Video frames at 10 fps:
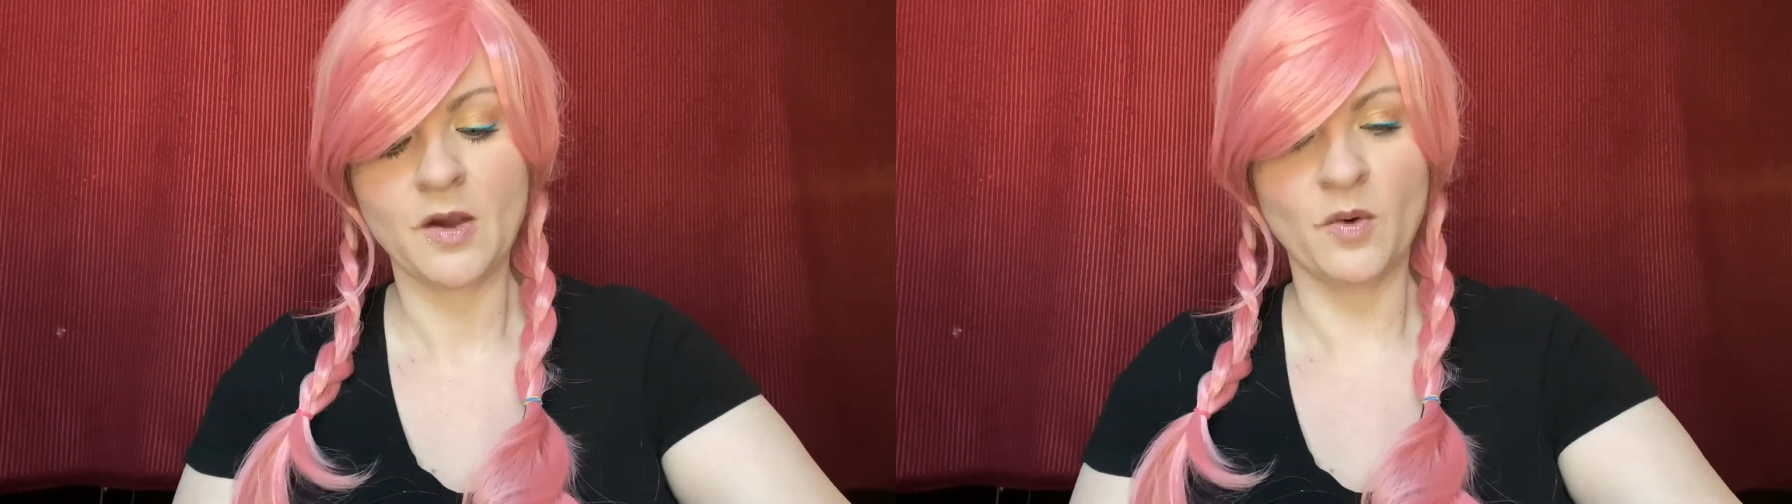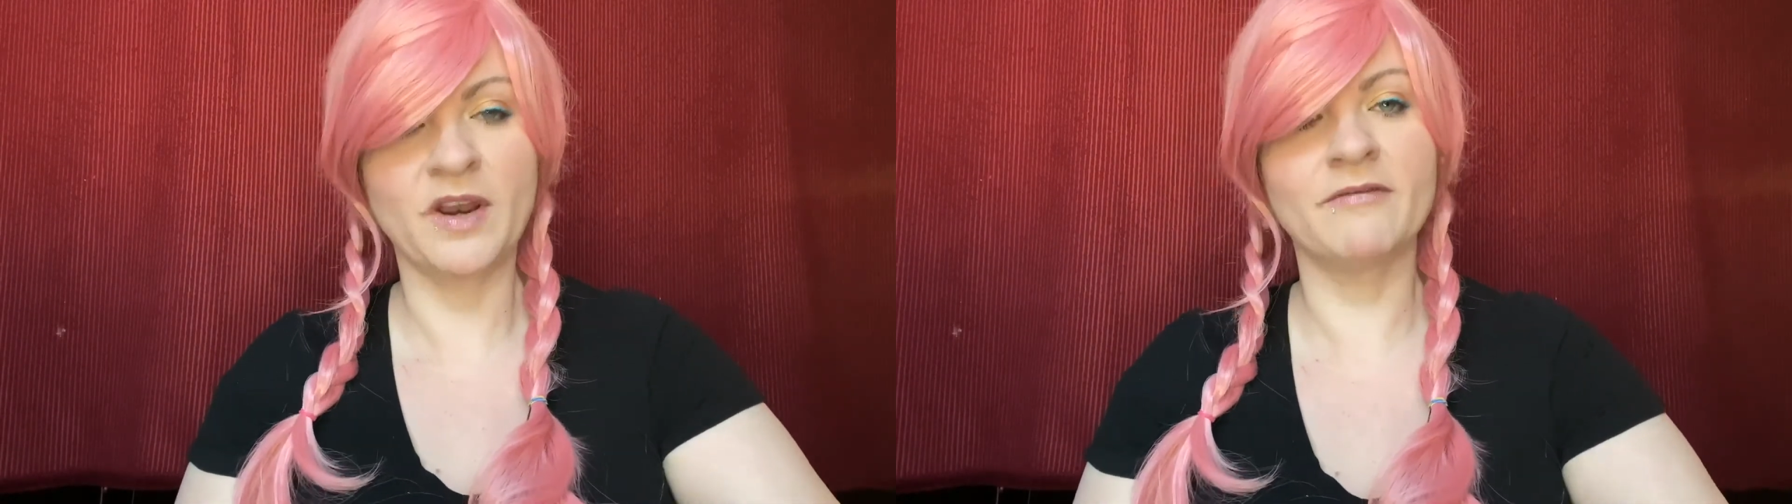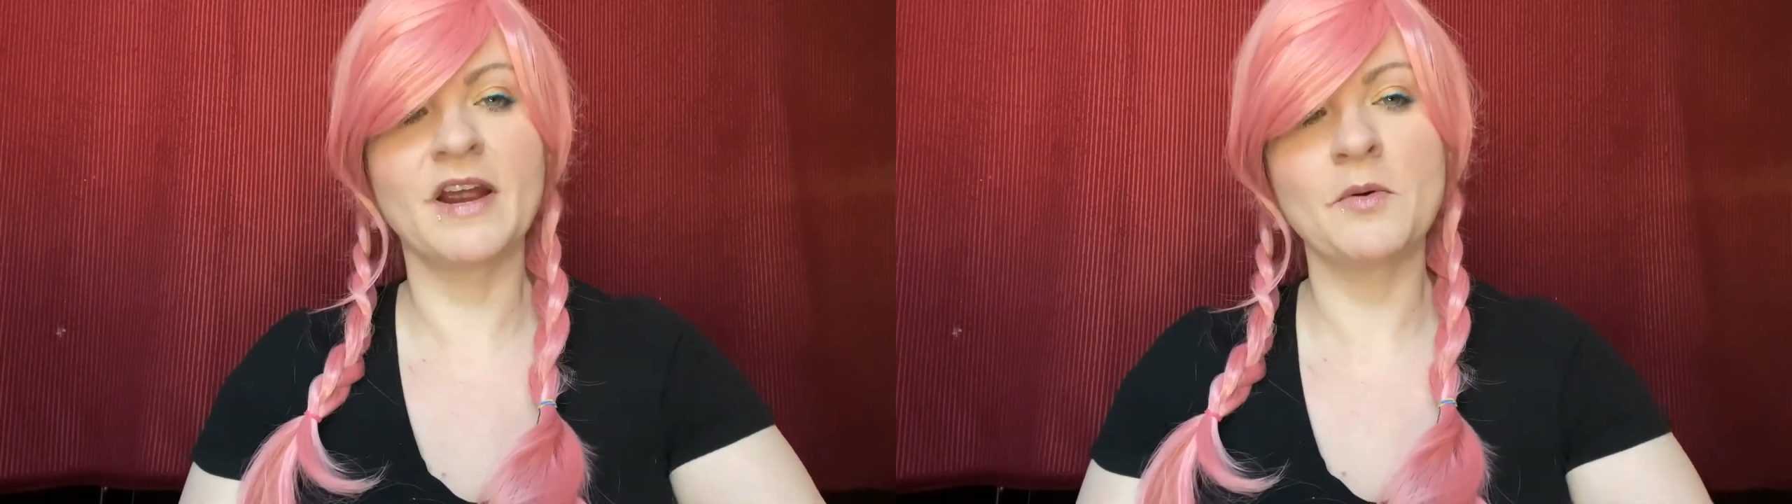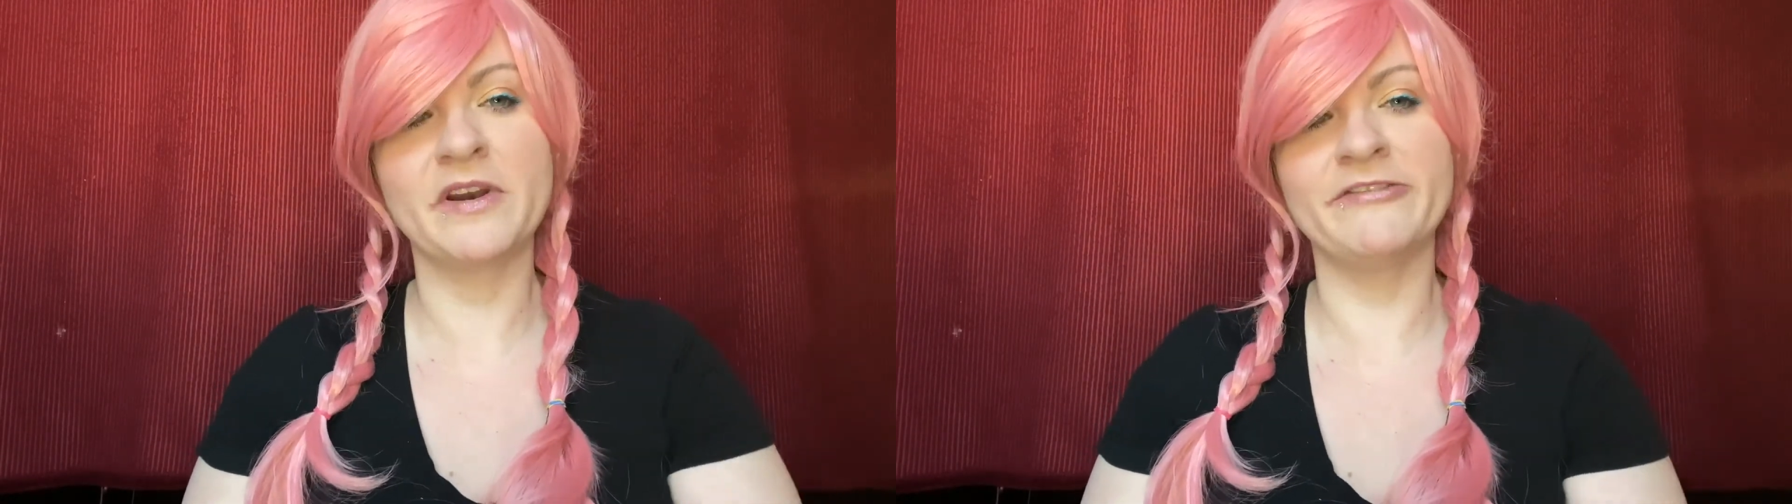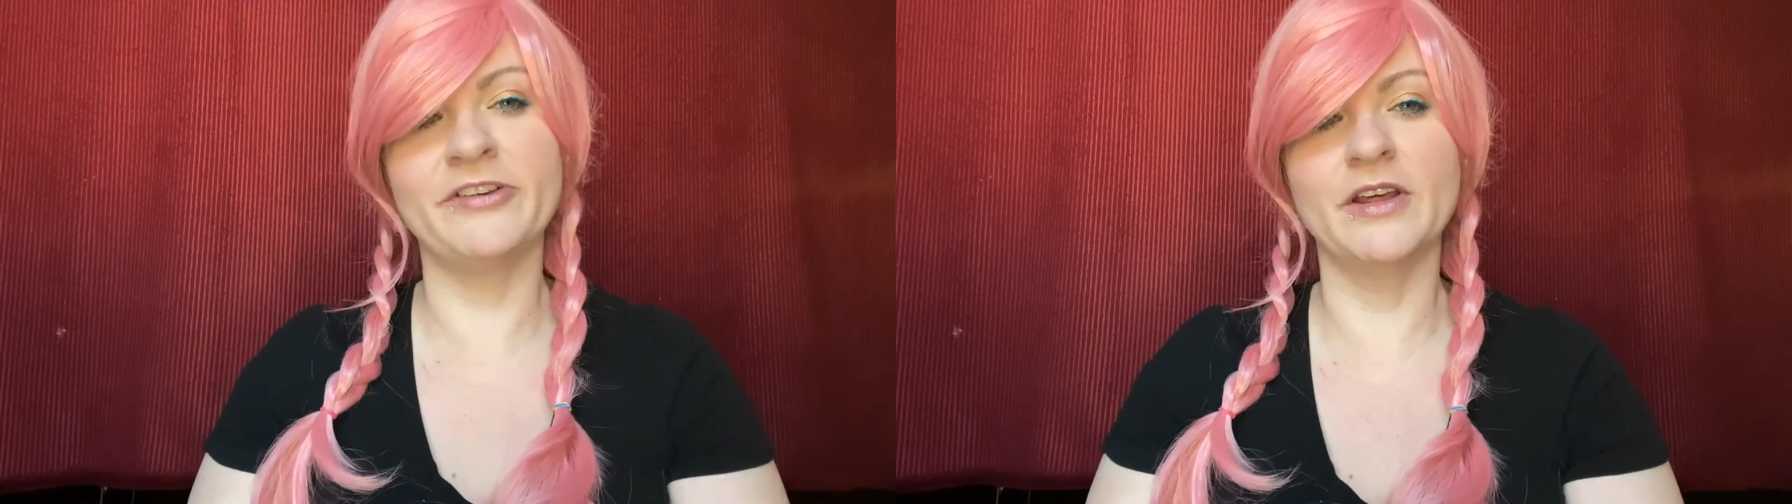Whenever I
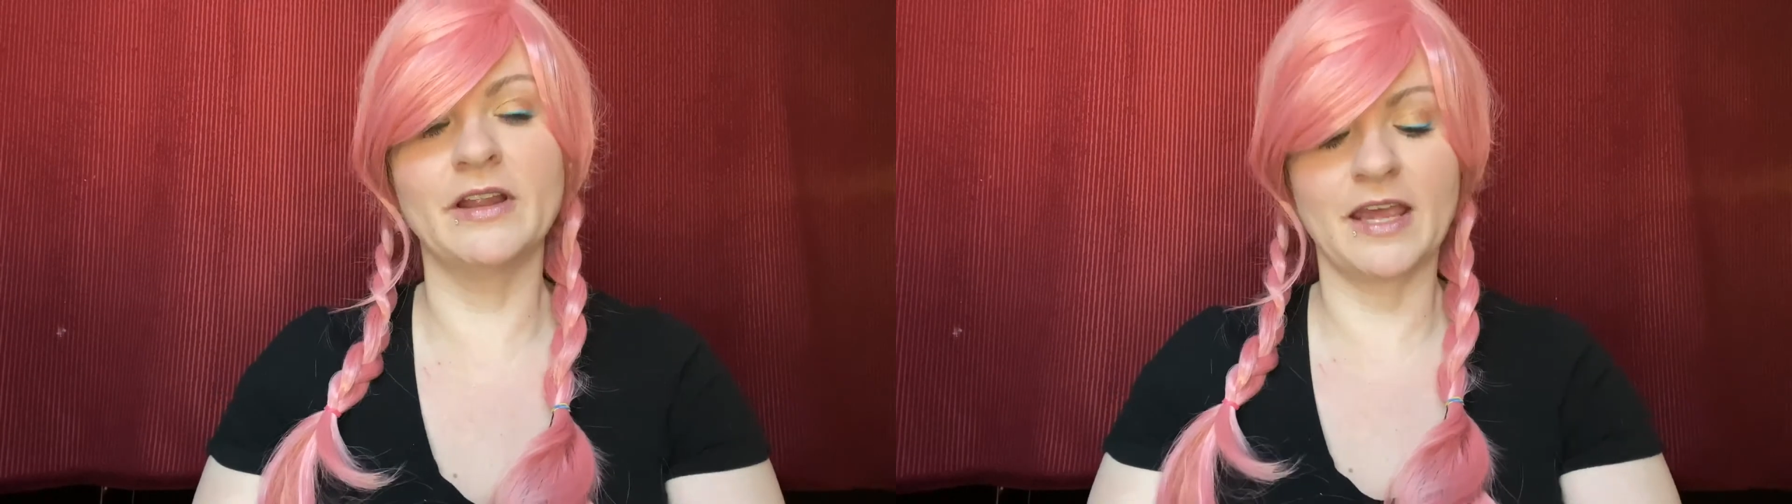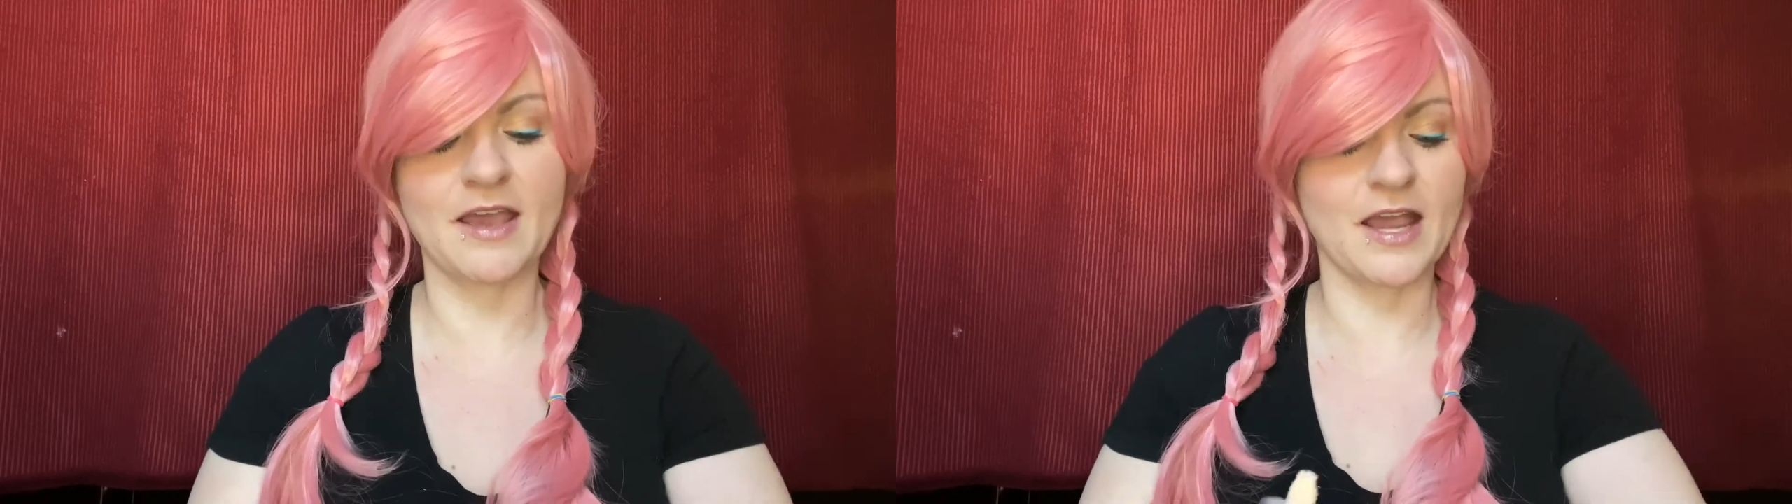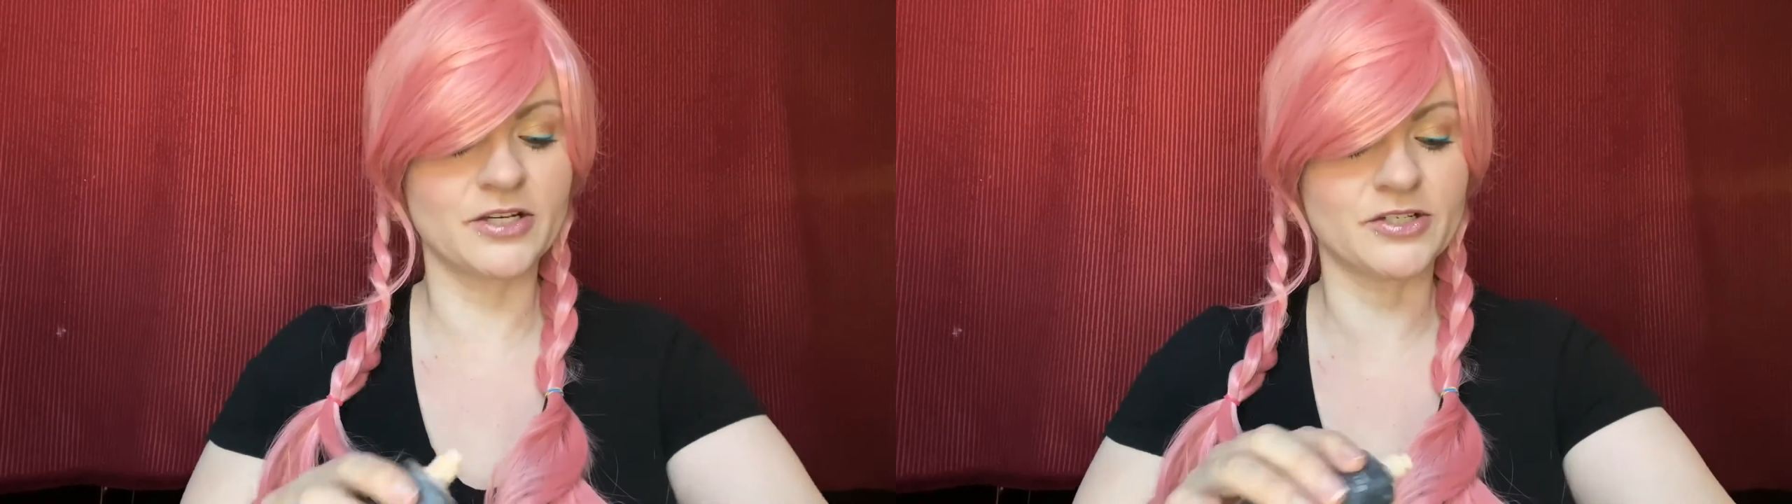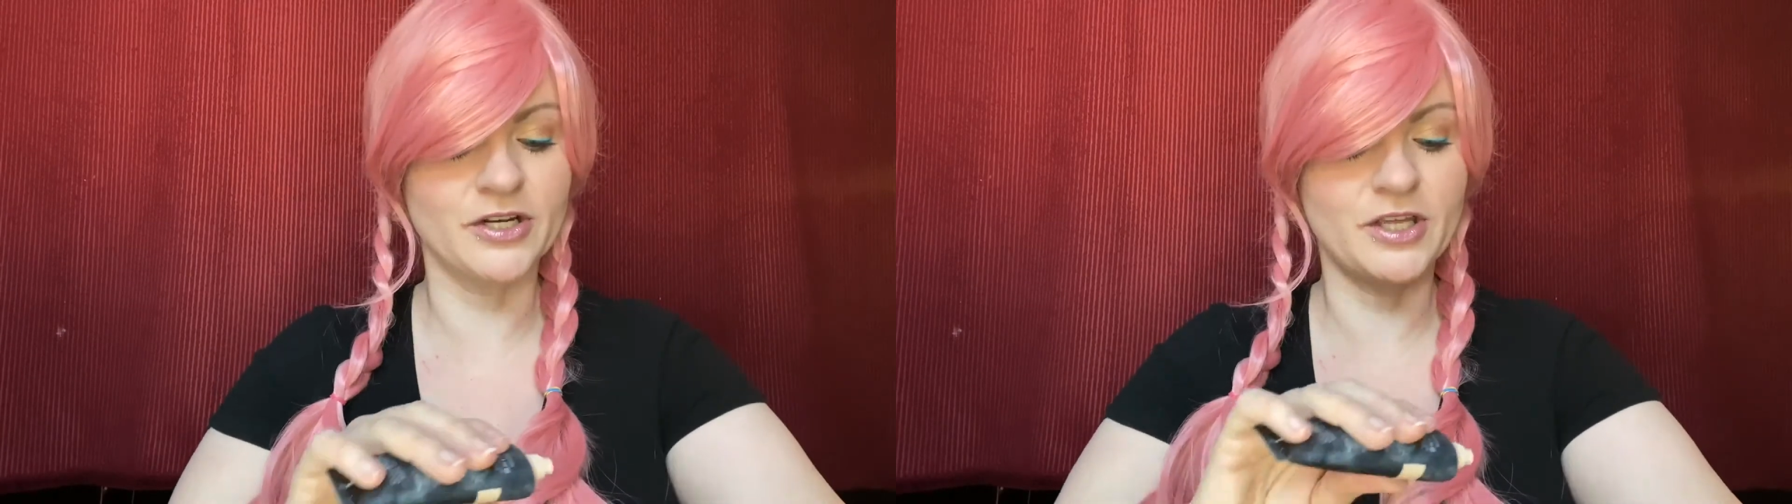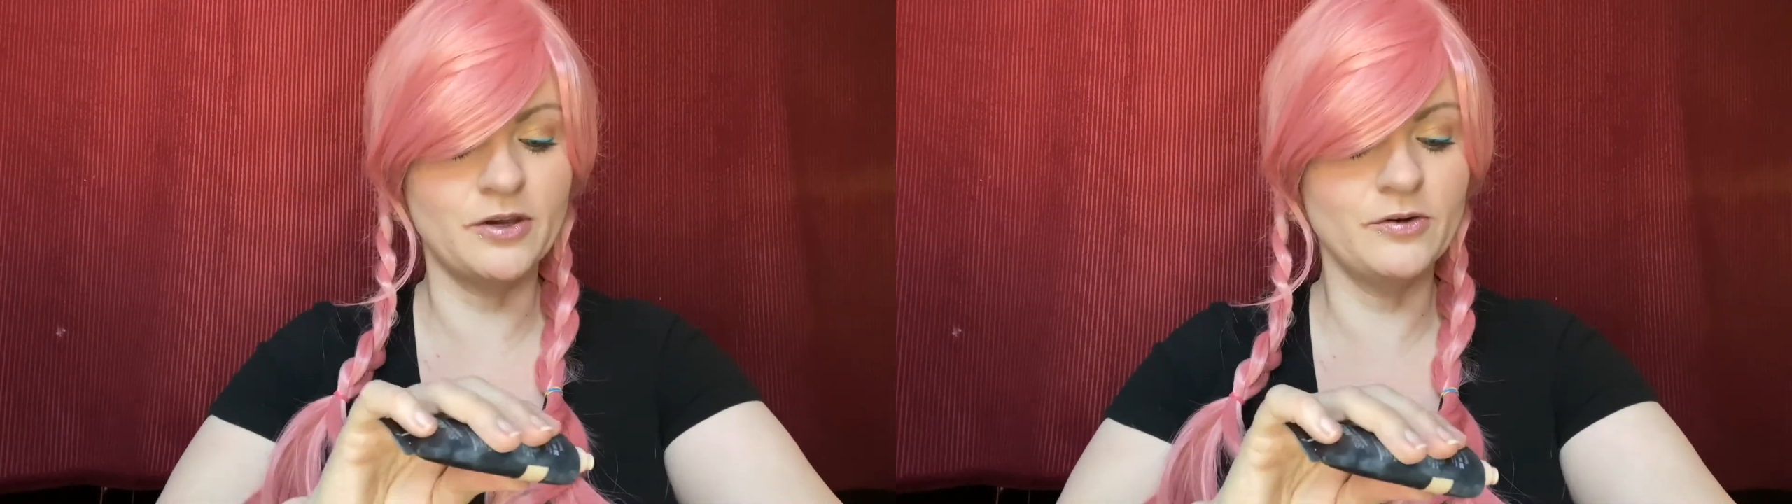want to feel like extra
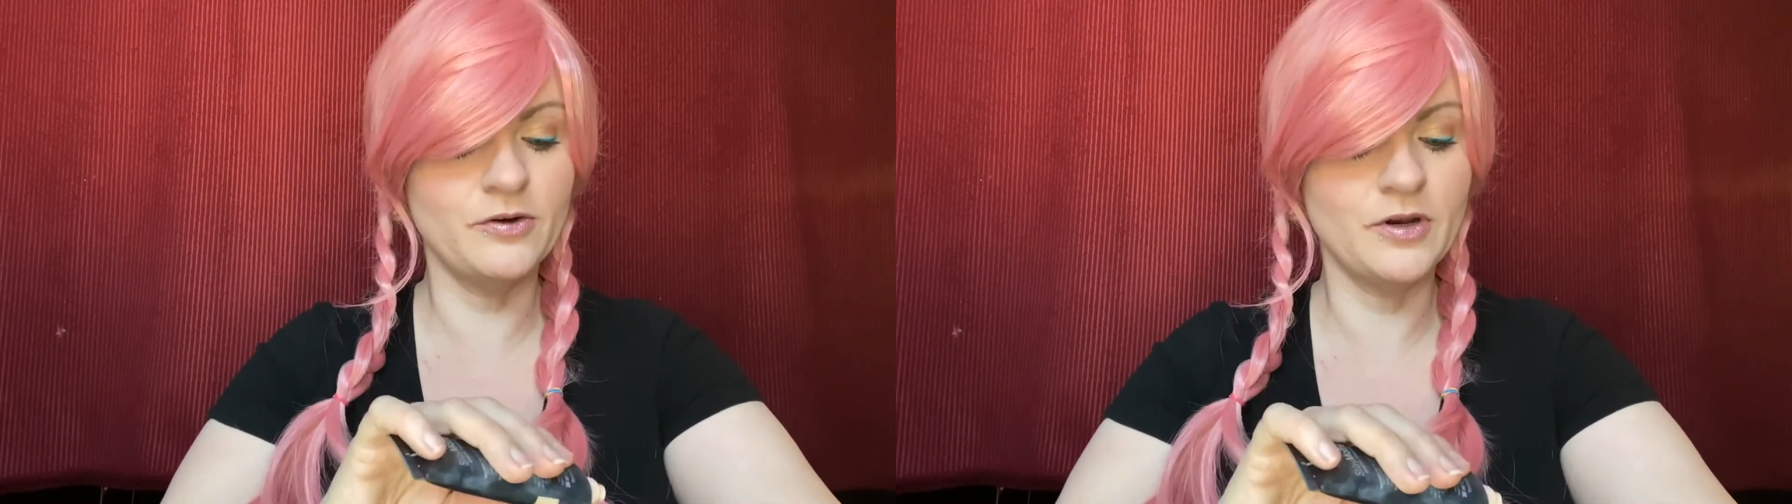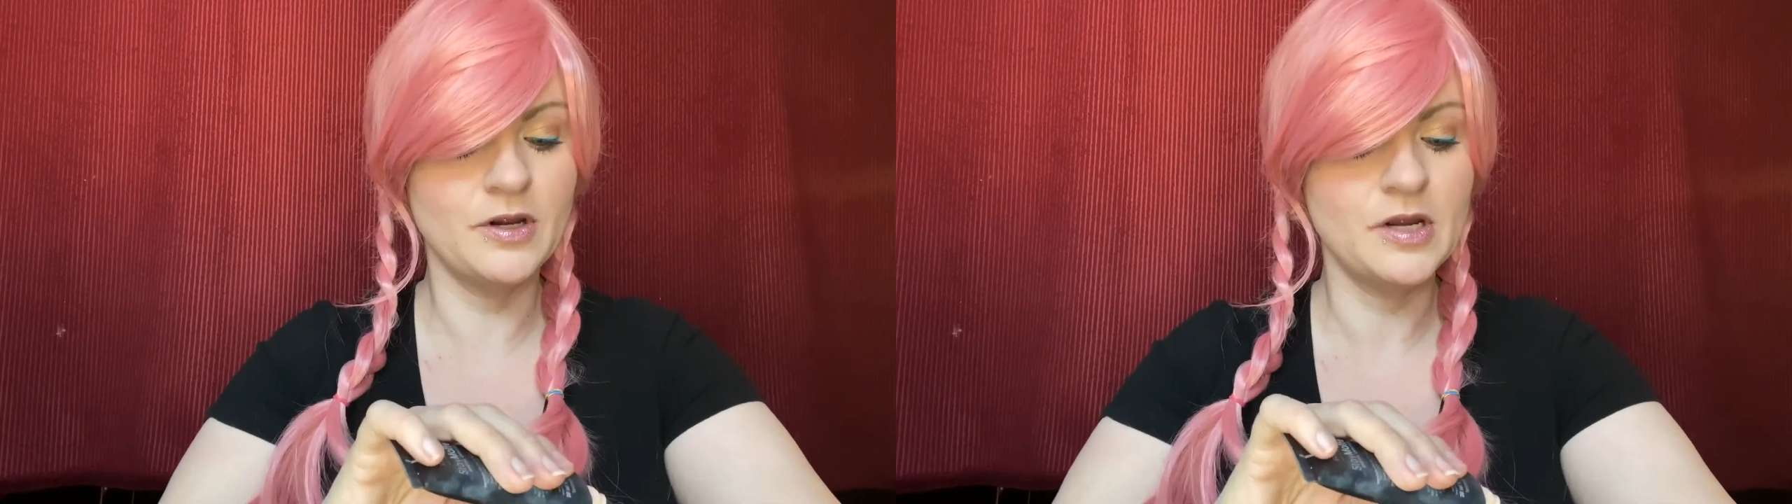cute,